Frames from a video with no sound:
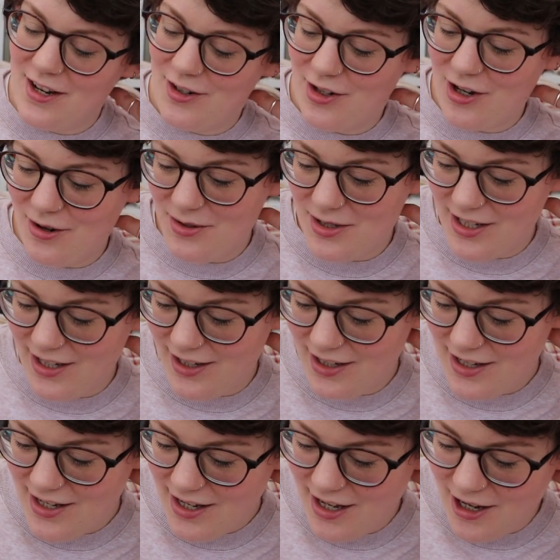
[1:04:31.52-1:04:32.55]
egg
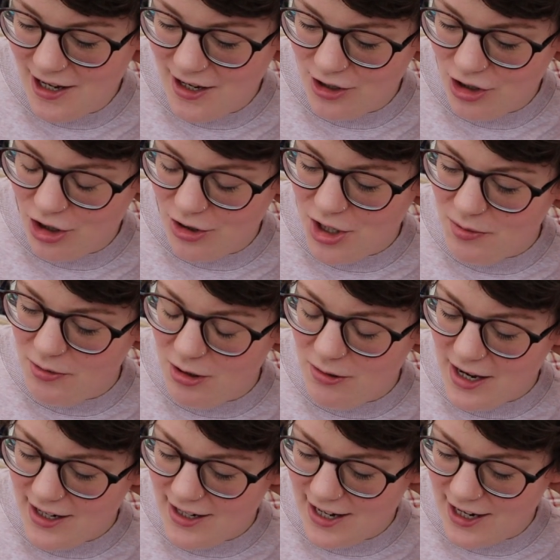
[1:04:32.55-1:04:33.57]
cozy. Cornish
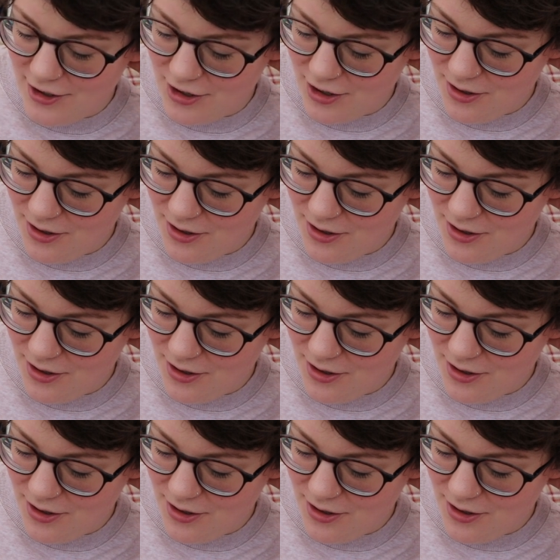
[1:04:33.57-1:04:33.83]
blue egg cat